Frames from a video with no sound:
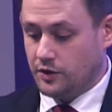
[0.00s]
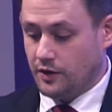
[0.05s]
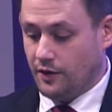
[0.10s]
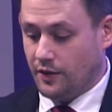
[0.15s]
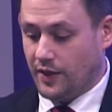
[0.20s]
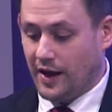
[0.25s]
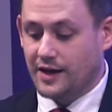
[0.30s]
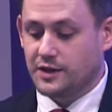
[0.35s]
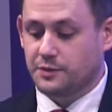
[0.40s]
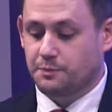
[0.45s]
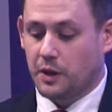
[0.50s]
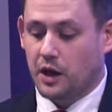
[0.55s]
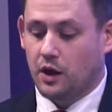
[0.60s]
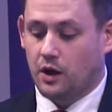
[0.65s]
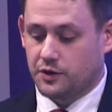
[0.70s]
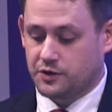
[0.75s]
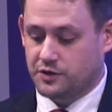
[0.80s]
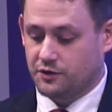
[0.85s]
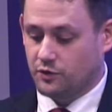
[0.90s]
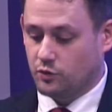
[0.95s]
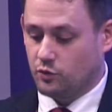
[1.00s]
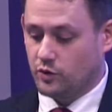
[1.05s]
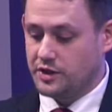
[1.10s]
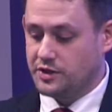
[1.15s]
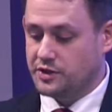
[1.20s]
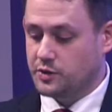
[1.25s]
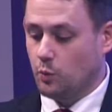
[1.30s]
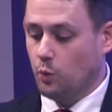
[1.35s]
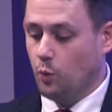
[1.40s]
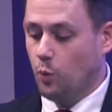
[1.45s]
That is part of the
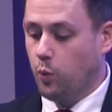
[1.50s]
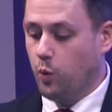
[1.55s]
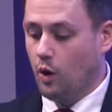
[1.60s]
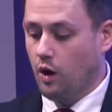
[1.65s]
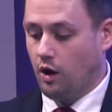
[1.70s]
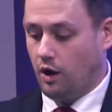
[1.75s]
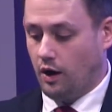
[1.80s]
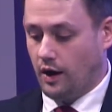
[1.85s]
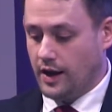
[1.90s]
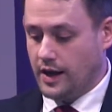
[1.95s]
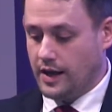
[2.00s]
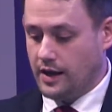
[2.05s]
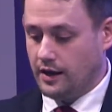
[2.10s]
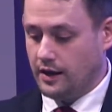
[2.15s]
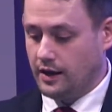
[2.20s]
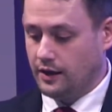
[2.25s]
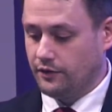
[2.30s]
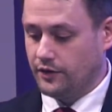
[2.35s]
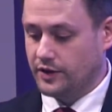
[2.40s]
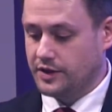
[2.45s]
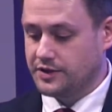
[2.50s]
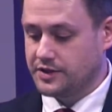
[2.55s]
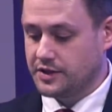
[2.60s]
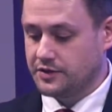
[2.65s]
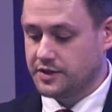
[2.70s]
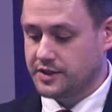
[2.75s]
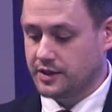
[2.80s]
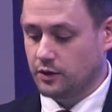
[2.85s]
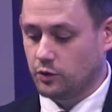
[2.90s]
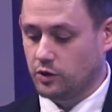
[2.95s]
reason why these
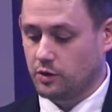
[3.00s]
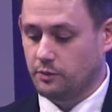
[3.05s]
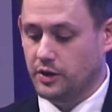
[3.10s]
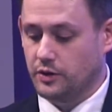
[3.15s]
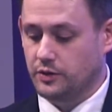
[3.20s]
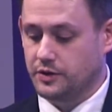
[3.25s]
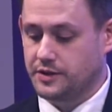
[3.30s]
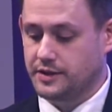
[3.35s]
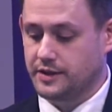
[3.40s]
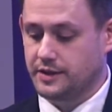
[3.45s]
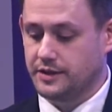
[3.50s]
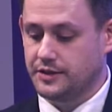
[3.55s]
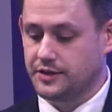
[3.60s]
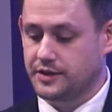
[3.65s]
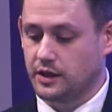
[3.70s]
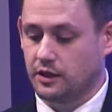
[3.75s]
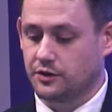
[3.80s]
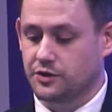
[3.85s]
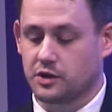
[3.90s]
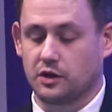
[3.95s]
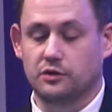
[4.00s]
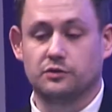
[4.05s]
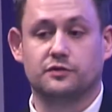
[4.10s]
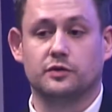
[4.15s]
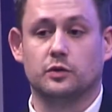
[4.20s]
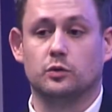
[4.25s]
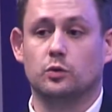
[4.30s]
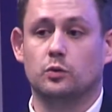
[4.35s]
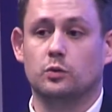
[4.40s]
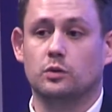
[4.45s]
incel communities are so
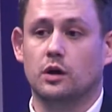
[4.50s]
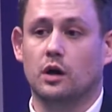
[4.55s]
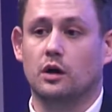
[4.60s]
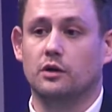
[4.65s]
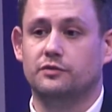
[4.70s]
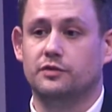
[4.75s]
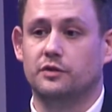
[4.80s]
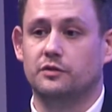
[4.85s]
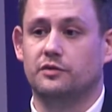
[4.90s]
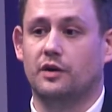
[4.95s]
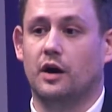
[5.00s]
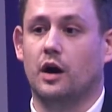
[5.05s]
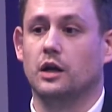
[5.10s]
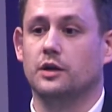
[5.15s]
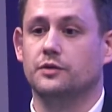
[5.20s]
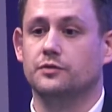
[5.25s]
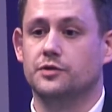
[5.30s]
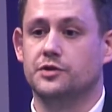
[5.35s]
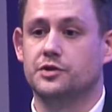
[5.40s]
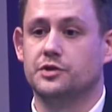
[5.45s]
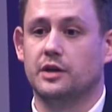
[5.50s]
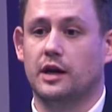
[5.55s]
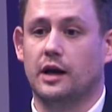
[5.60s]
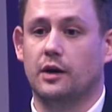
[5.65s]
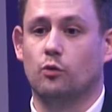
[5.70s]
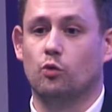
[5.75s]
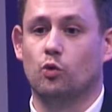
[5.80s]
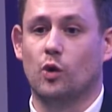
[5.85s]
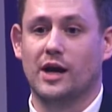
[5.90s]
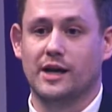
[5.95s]
full of violence
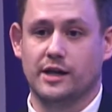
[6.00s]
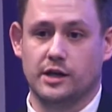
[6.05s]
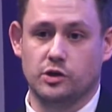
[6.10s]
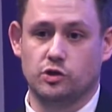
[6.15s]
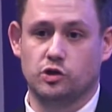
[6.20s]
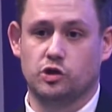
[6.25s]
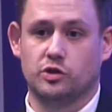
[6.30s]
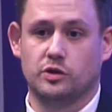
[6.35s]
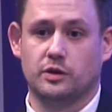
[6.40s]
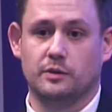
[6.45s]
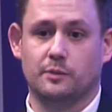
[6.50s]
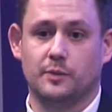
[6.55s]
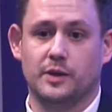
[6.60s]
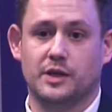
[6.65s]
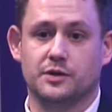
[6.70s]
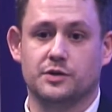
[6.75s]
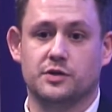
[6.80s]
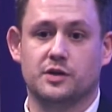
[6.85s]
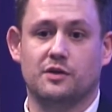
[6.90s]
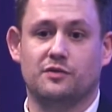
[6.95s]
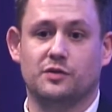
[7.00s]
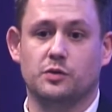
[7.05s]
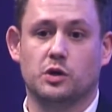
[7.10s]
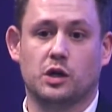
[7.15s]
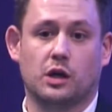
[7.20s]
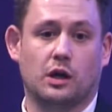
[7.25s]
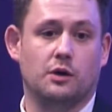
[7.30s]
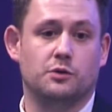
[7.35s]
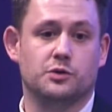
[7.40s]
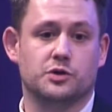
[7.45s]
and rage. Because if you
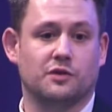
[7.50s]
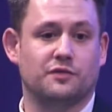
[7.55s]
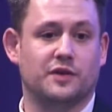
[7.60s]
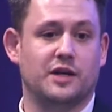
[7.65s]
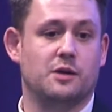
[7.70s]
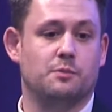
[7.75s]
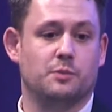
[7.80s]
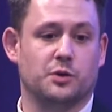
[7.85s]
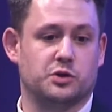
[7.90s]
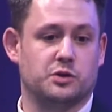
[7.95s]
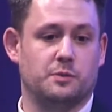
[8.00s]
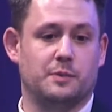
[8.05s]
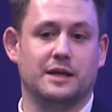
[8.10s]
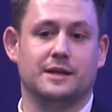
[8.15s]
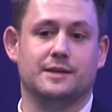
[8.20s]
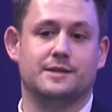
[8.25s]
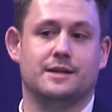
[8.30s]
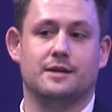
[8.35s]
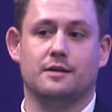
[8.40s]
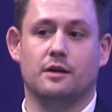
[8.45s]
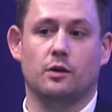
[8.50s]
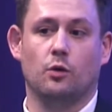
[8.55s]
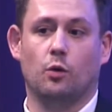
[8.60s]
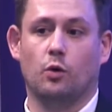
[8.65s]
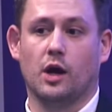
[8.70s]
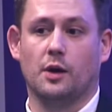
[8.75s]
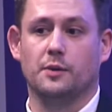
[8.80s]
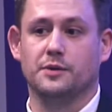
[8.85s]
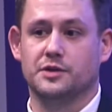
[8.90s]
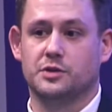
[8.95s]
close off any possibility that you're
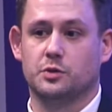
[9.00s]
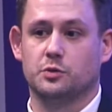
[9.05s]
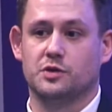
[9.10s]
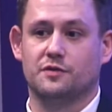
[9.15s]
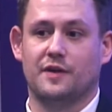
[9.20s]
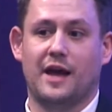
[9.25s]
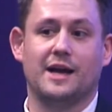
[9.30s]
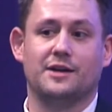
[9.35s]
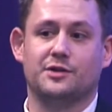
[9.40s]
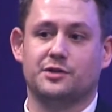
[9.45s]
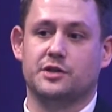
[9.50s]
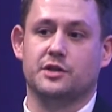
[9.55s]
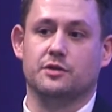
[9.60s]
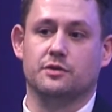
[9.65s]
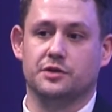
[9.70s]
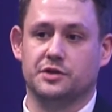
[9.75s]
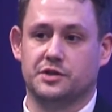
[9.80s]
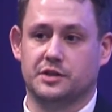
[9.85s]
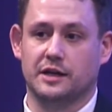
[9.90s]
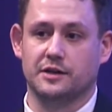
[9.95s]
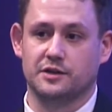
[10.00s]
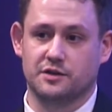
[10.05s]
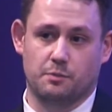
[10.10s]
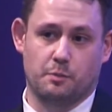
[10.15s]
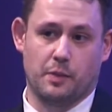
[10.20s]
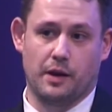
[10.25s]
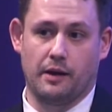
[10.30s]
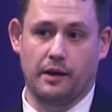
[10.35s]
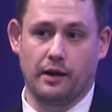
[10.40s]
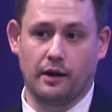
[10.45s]
going to sort of exit this state of
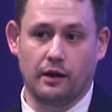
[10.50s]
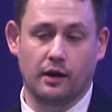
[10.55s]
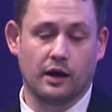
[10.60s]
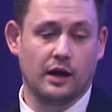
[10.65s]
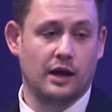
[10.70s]
being,